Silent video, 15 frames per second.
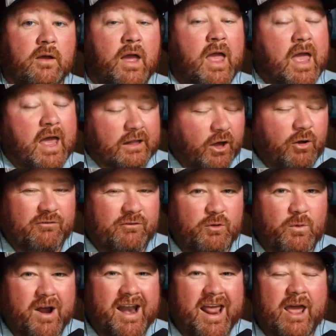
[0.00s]
Hello,
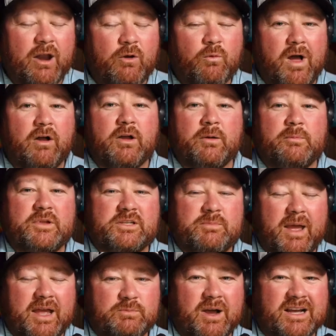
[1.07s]
everyone, and welcome to
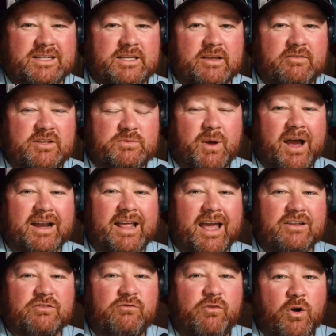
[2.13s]
SmashBoxxTV's
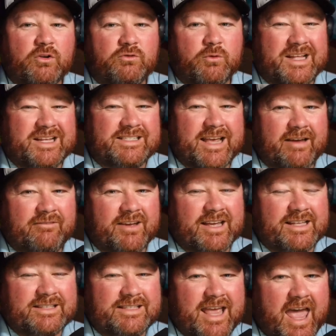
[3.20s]
podcast
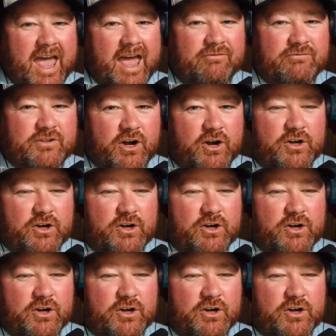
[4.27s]
427's After